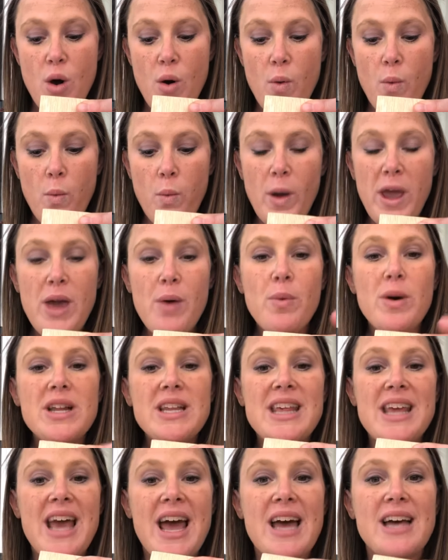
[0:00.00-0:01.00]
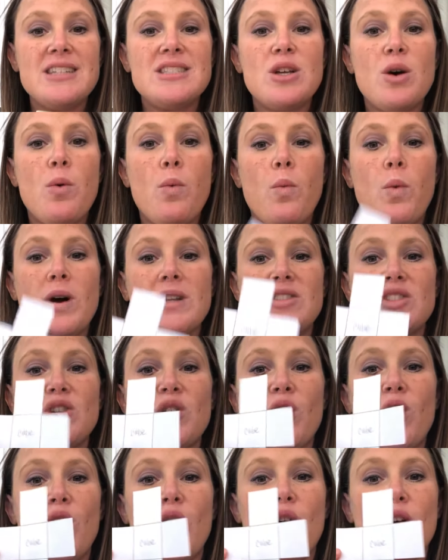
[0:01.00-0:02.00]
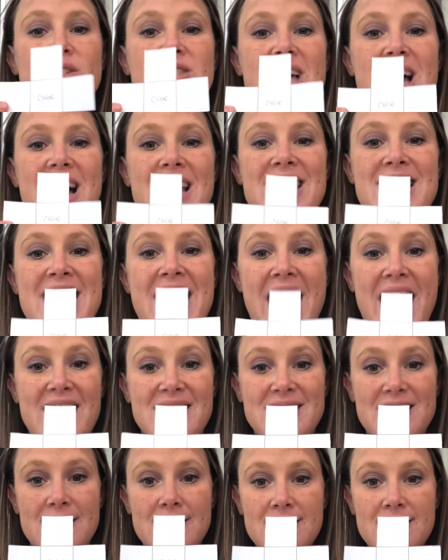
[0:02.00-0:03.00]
we would get what's called a net,